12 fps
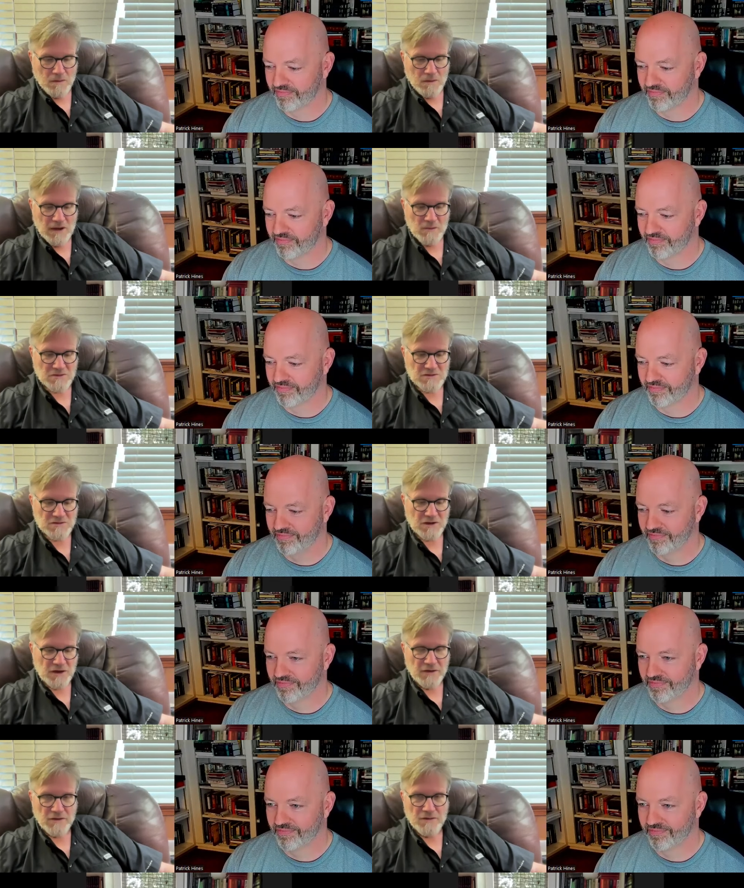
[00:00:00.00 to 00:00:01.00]
Speaker 1: I would
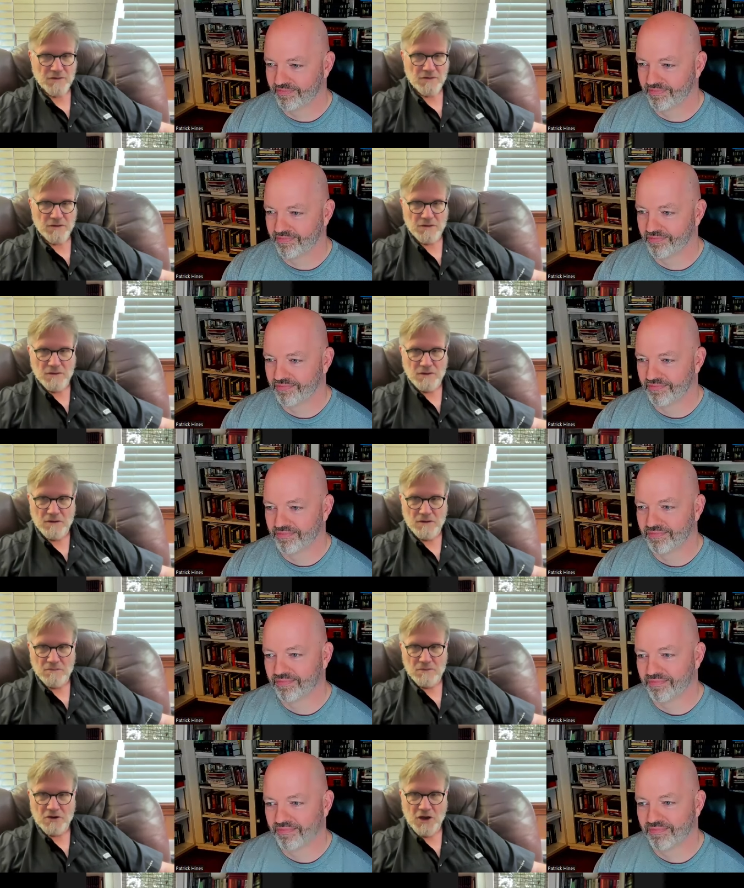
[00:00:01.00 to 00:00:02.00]
say uh,
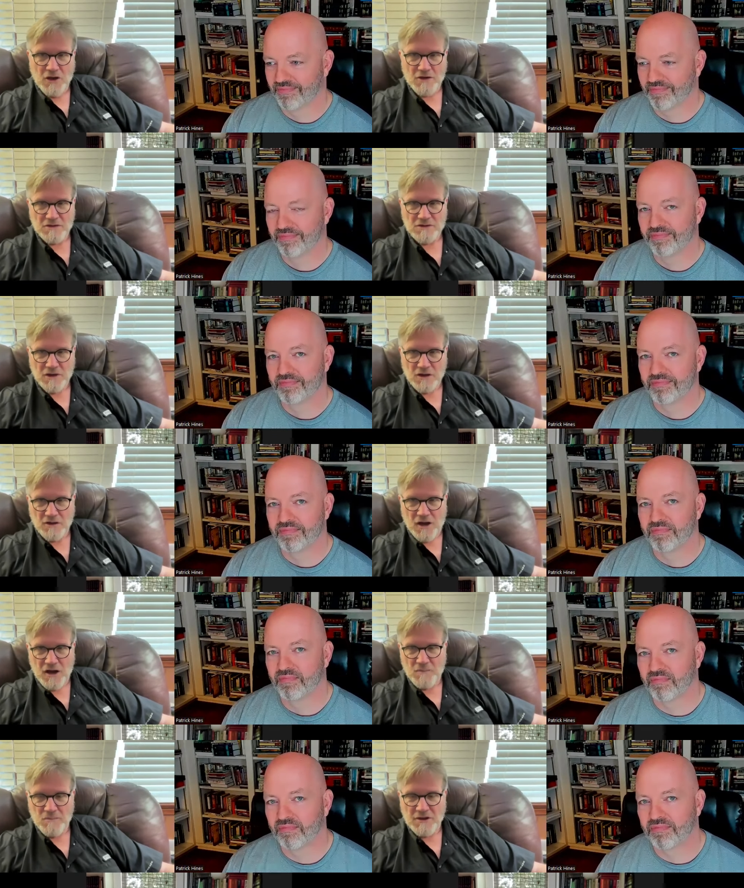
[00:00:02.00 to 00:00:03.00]
God is not
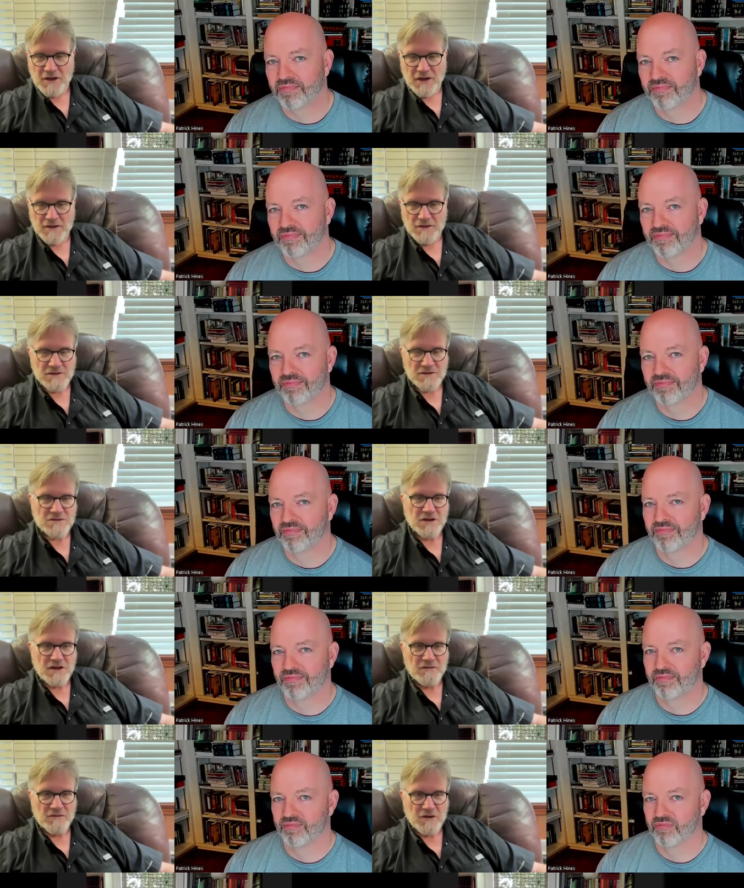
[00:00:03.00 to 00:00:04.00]
obligated to
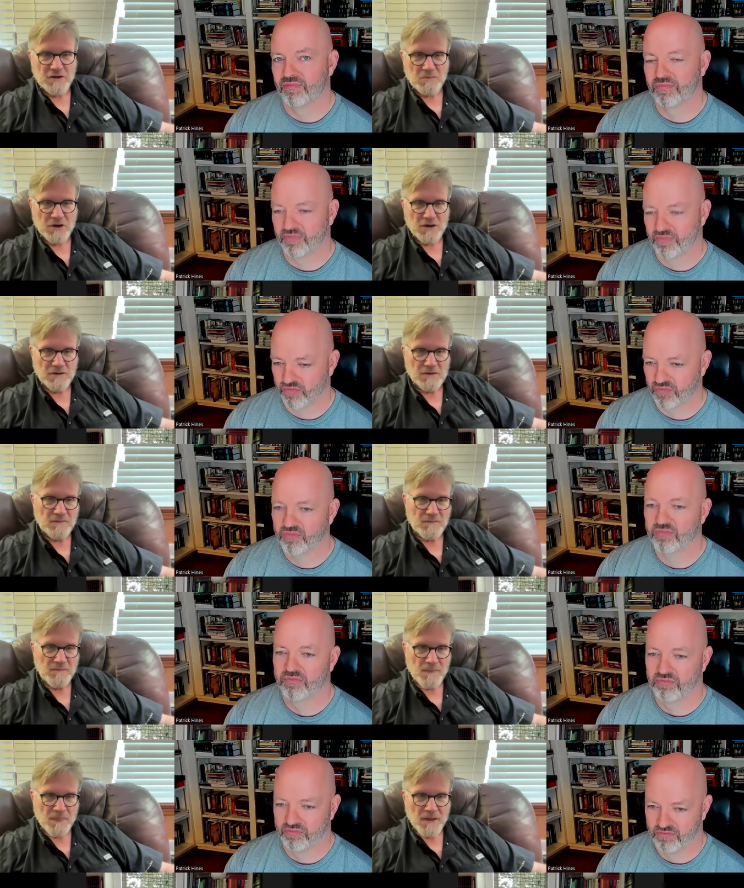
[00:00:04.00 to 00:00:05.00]
save anybody.
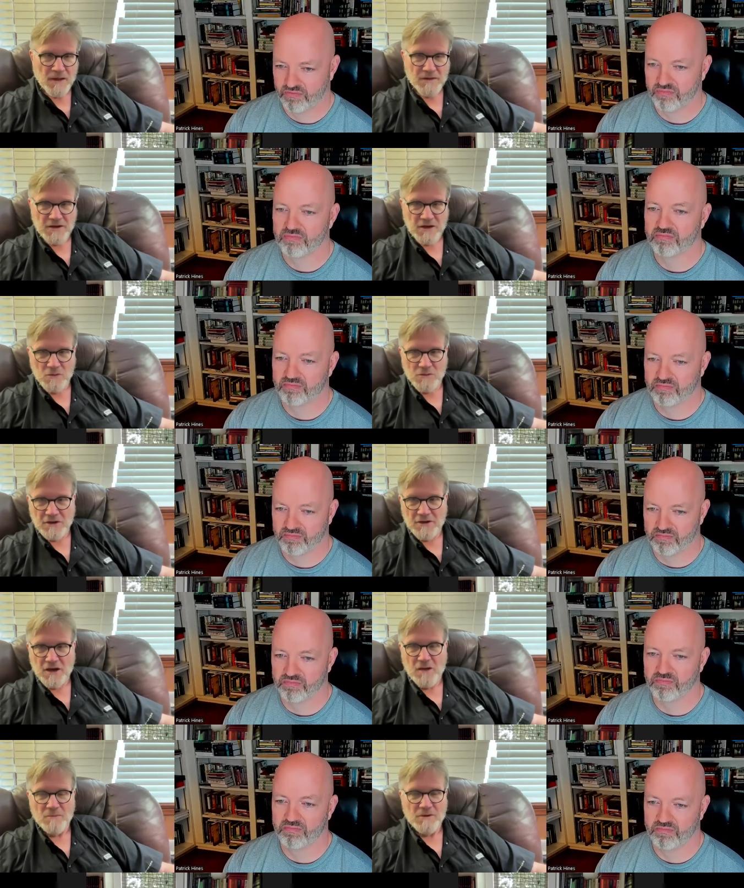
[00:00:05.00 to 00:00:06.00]
The only
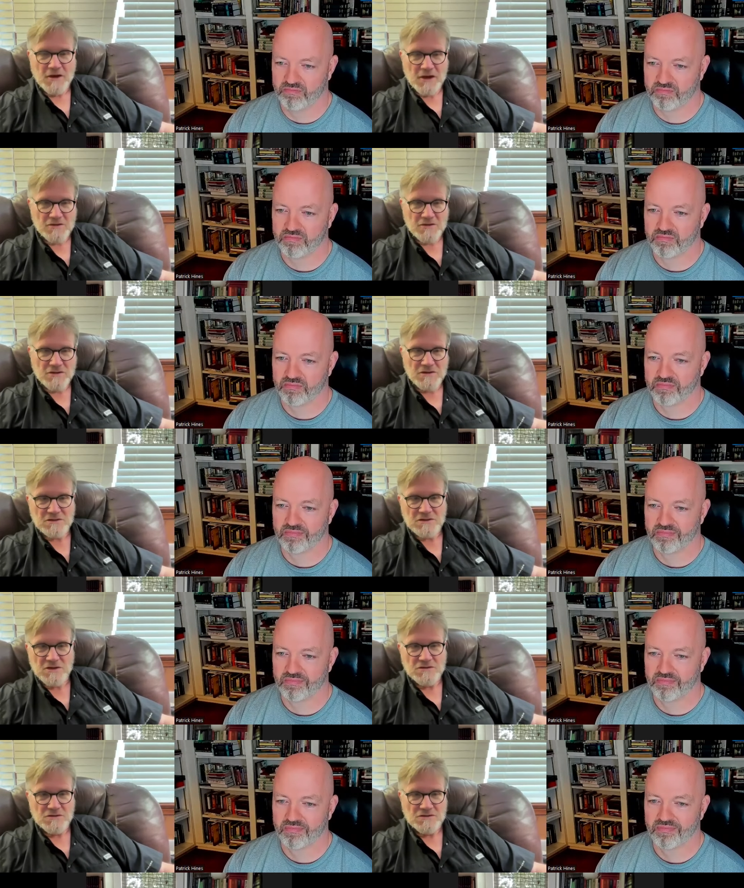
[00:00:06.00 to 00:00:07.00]
obligation is
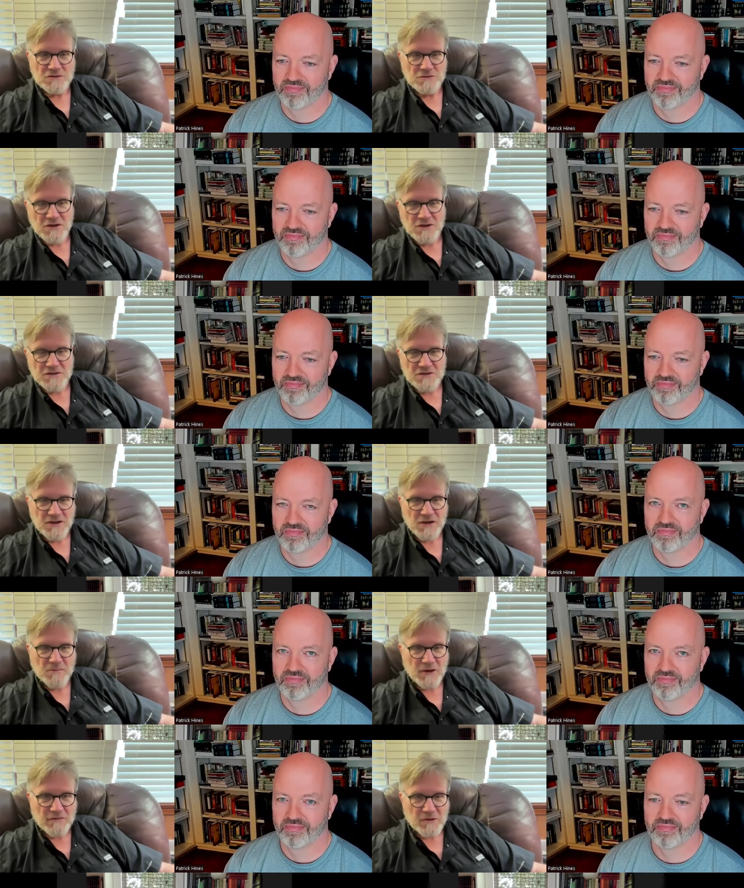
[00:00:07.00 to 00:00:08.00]
co- to
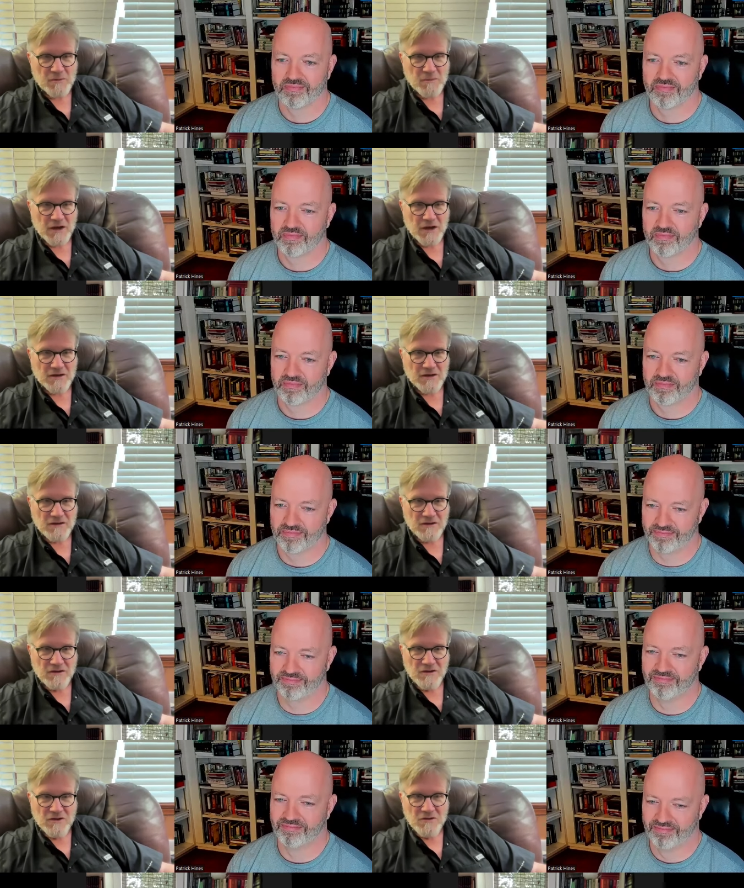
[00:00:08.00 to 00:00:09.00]
condemn everybody
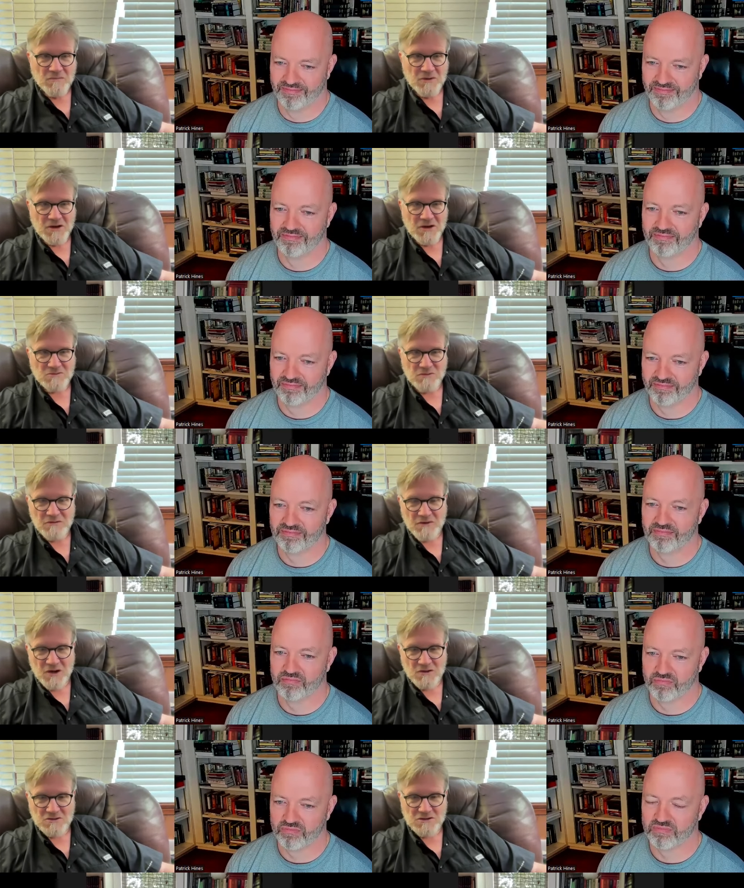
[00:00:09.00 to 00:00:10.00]
because we've
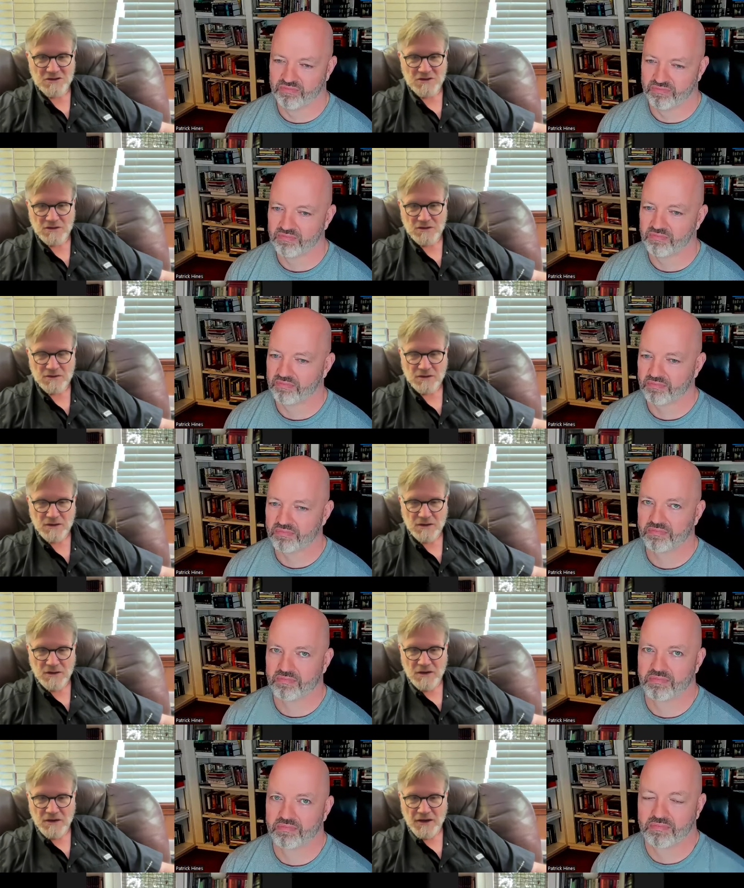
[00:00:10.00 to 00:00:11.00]
all sinned.
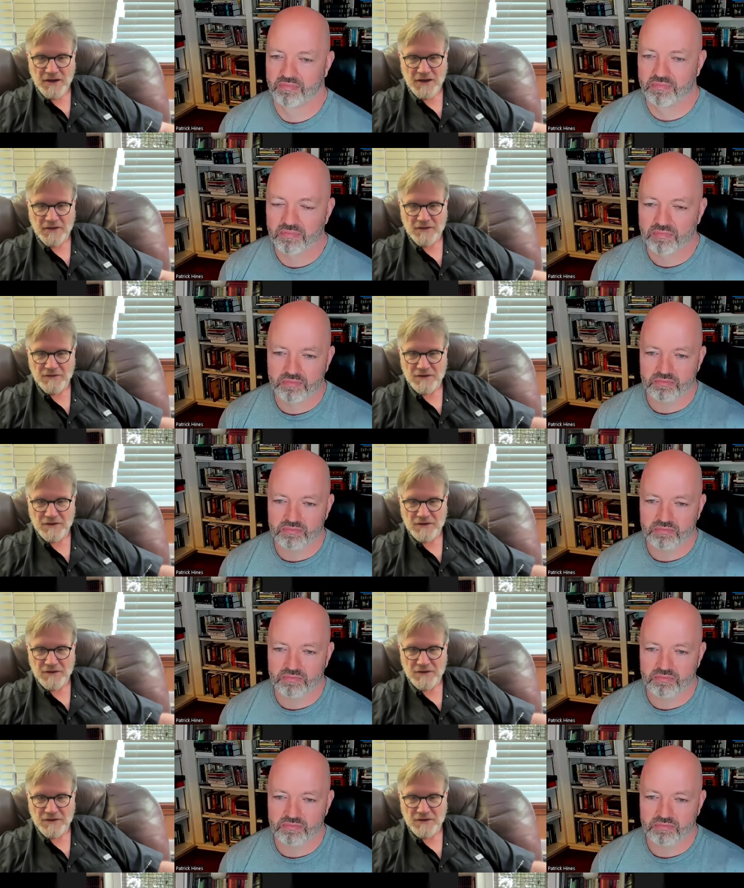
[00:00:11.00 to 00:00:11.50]
And